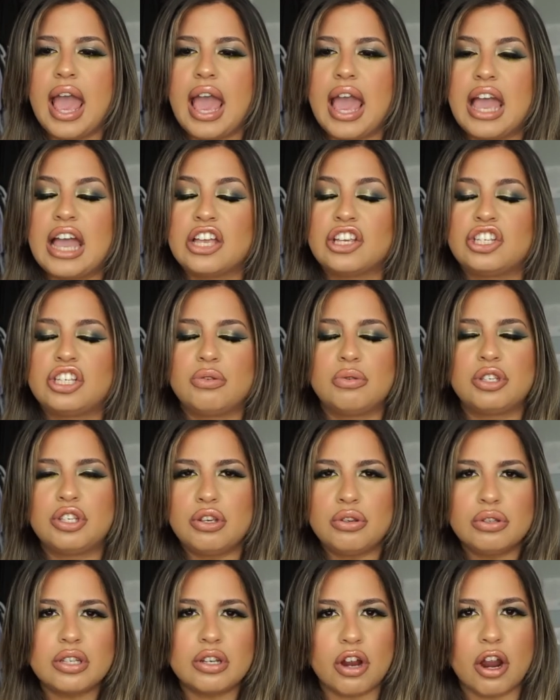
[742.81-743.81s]
And she was
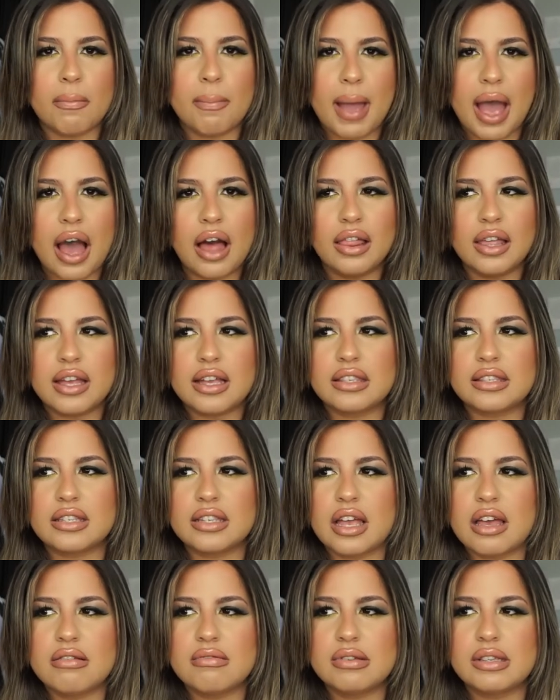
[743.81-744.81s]
using her palettes. And
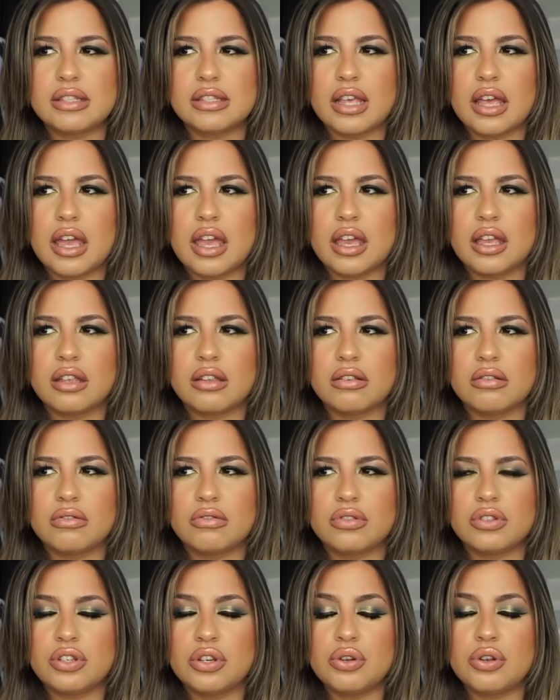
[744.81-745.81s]
I was like,
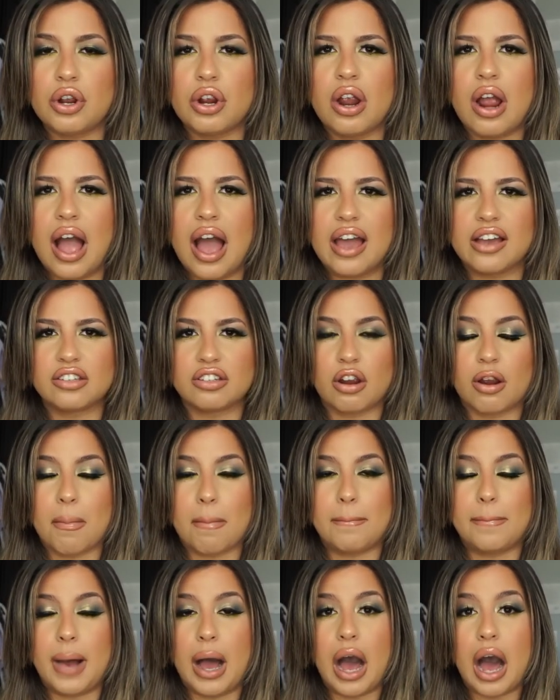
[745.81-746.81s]
dude, her eyes are
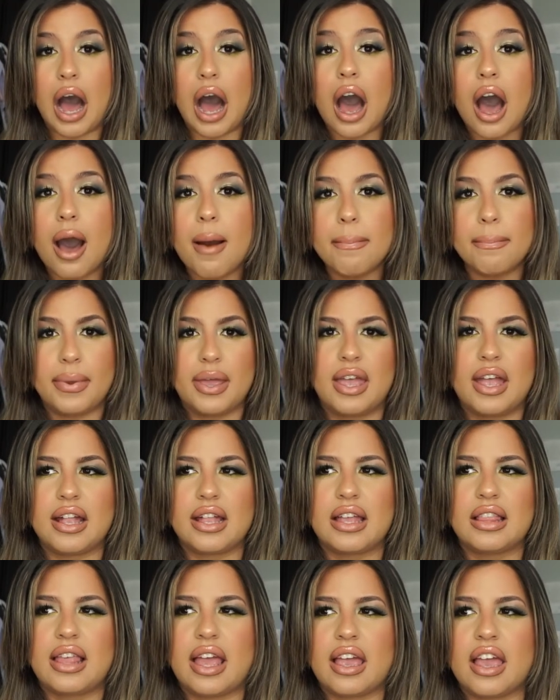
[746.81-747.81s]
popping.
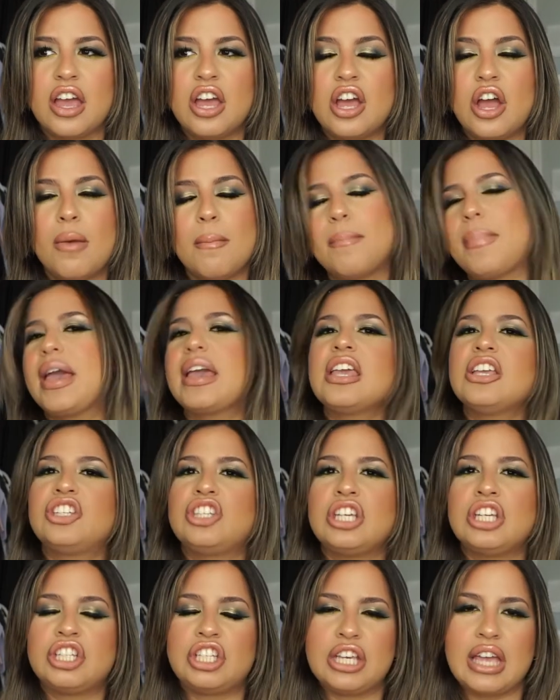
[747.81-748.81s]
And like Becky
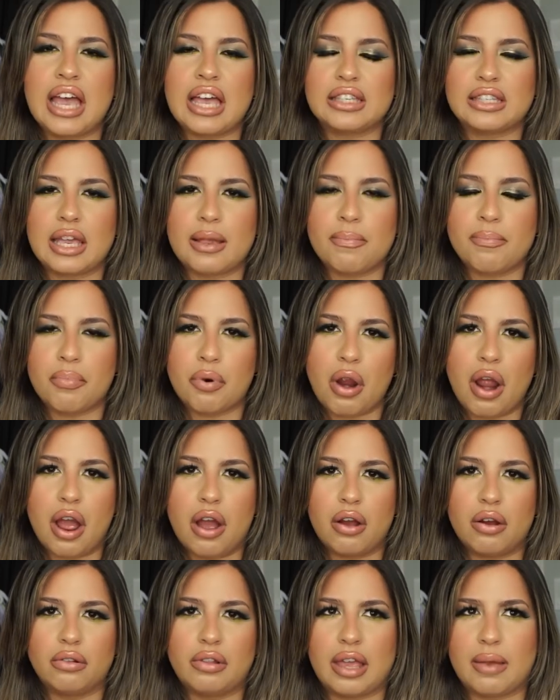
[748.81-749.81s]
G, she has like
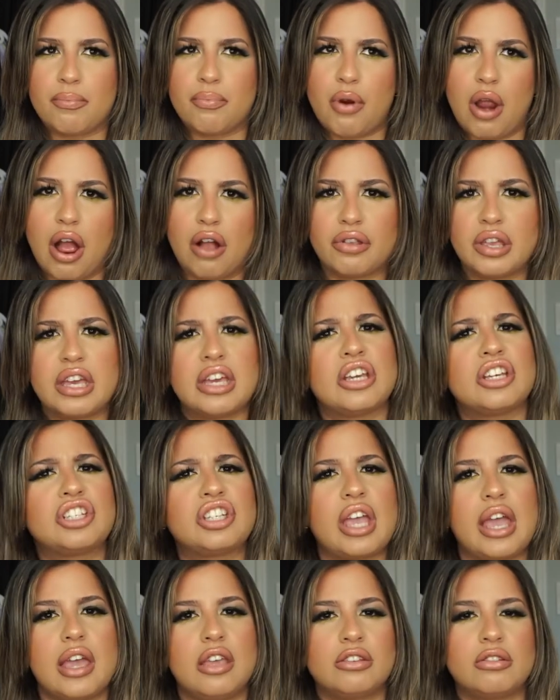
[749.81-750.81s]
brown, like brownish,
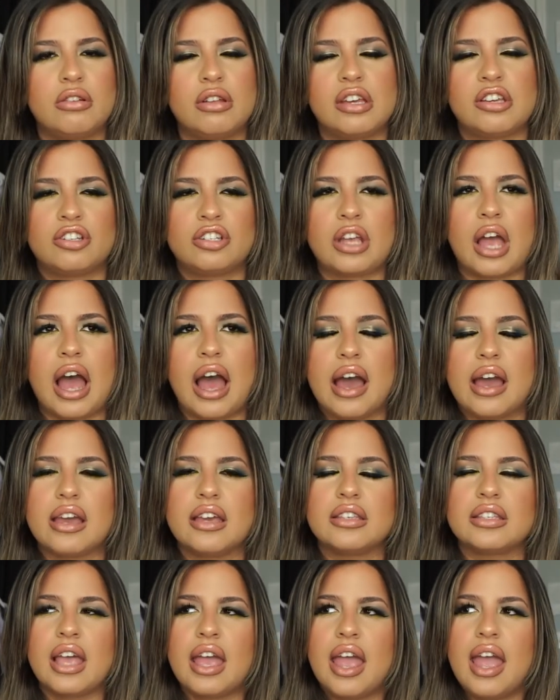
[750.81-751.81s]
hazelish
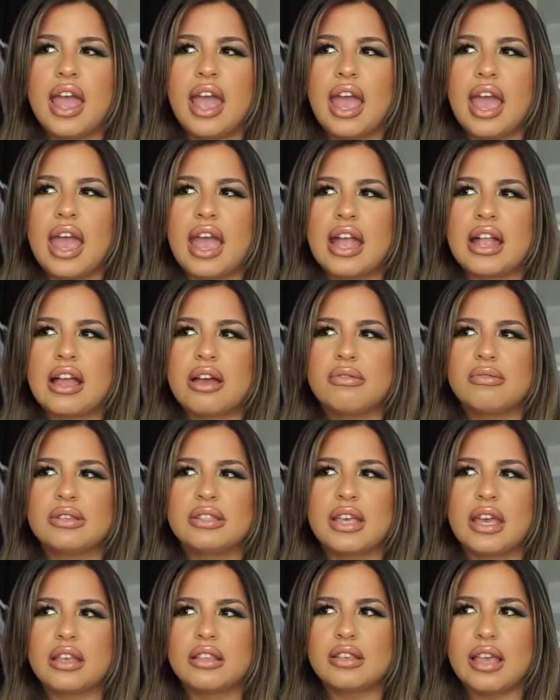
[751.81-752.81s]
eyes. And I was
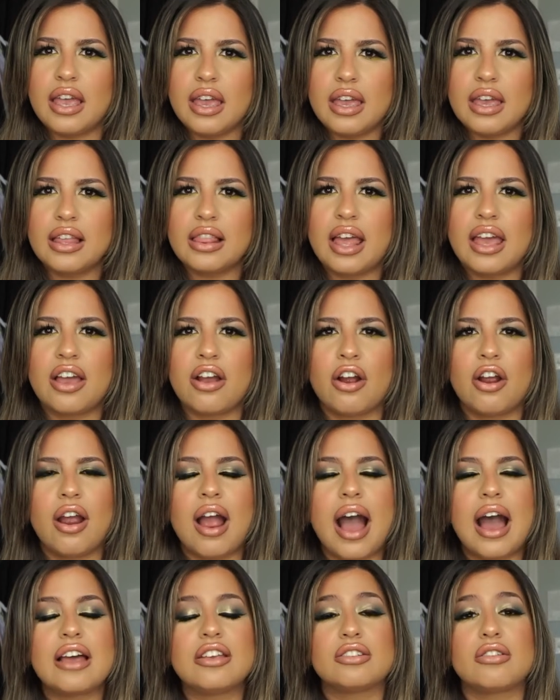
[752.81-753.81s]
like, dang, like
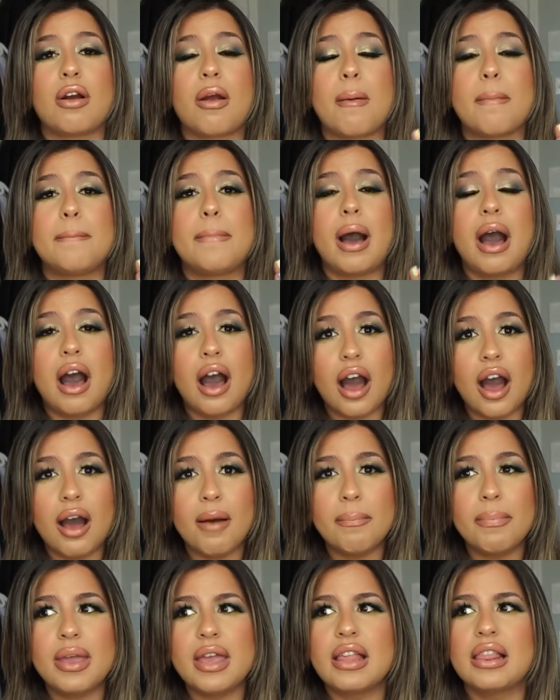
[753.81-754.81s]
her eyes are
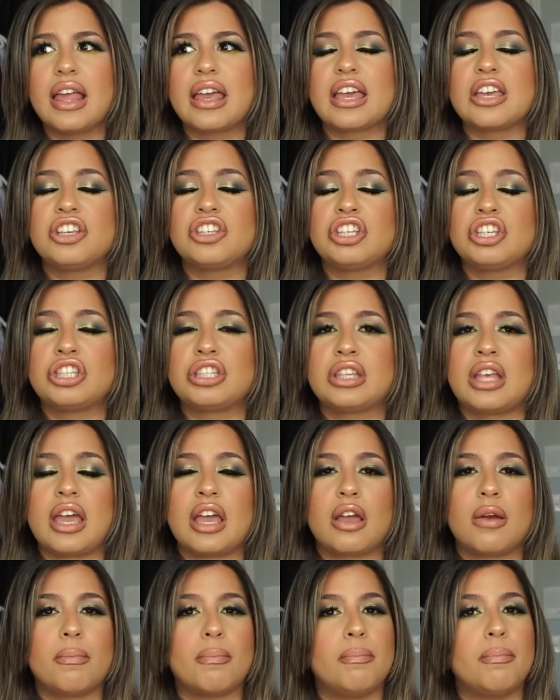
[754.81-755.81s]
popping. Like it's just
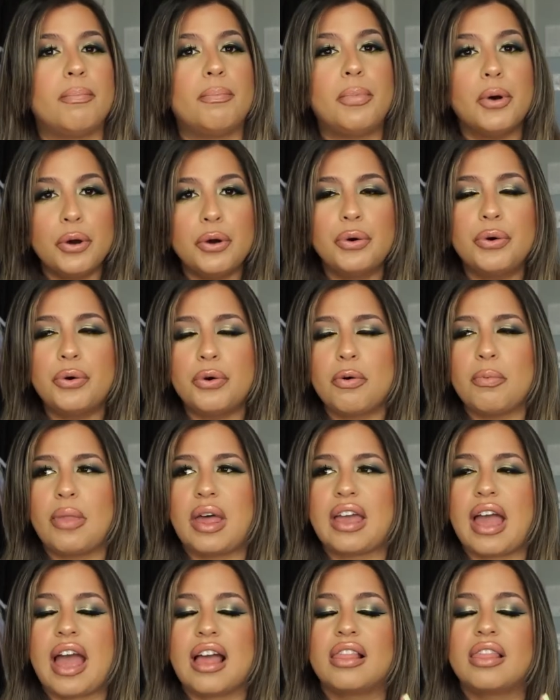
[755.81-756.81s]
like boom.
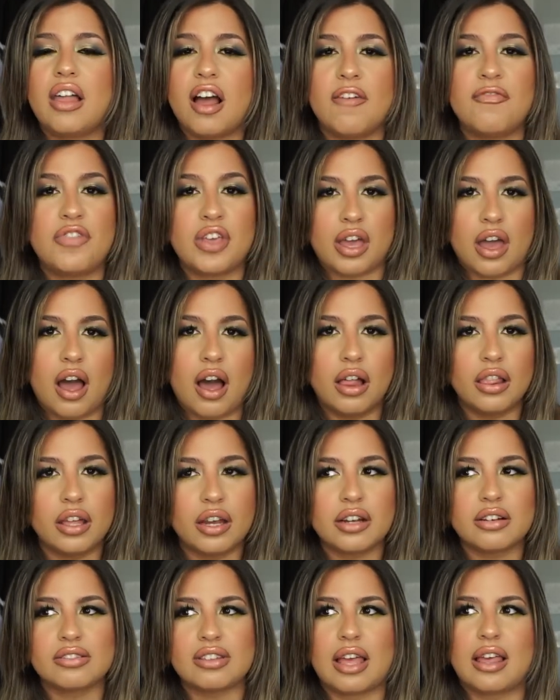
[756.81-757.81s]
Like I love the
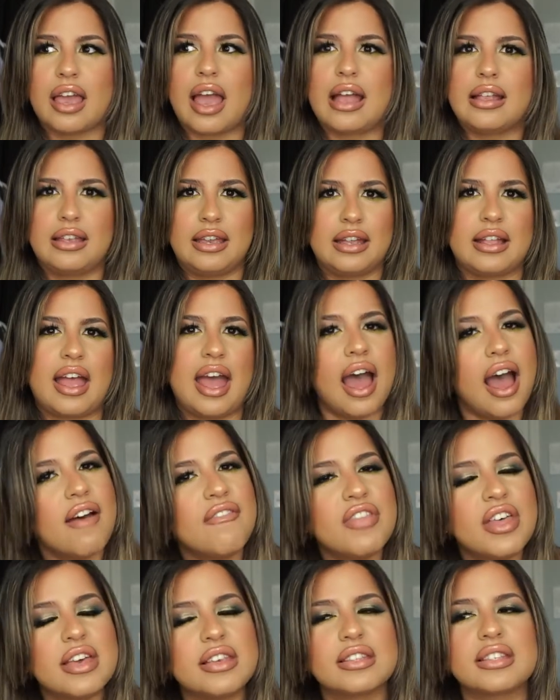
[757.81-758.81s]
colors. Like I need to
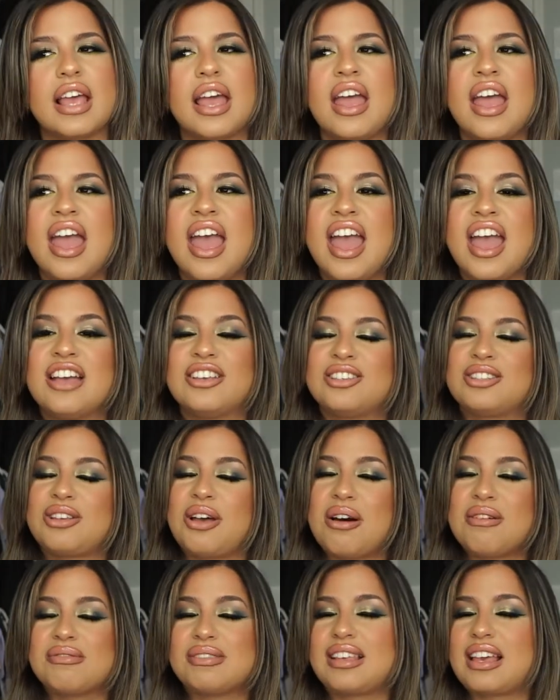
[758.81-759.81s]
have this. And so
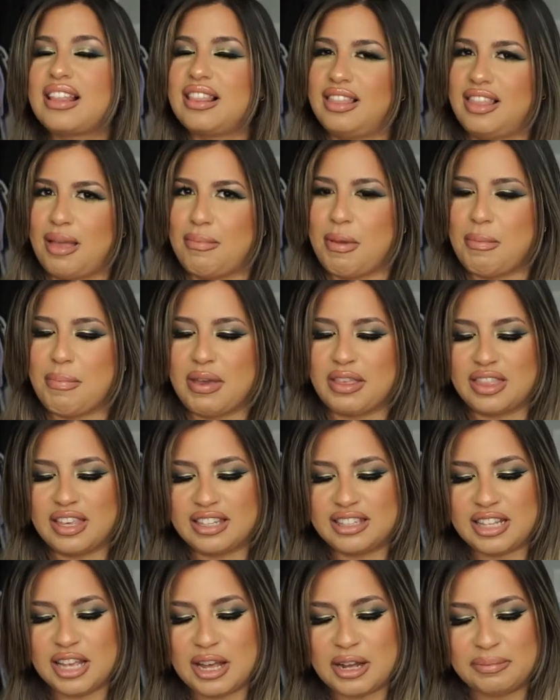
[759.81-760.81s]
I was like, let me pick
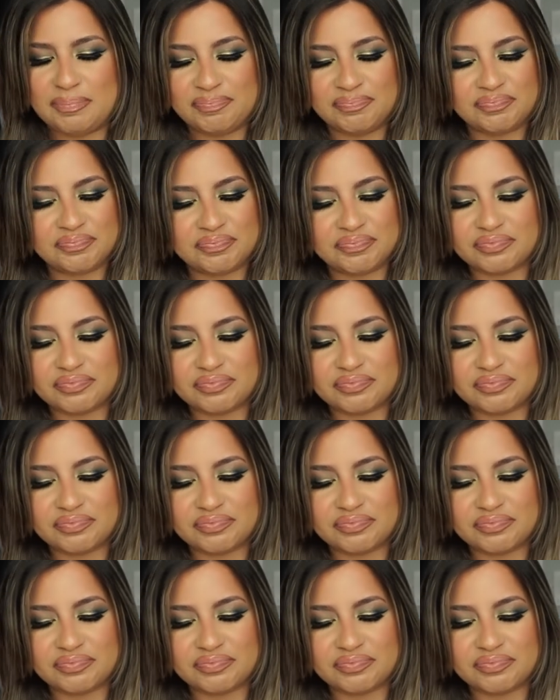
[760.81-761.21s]
this up.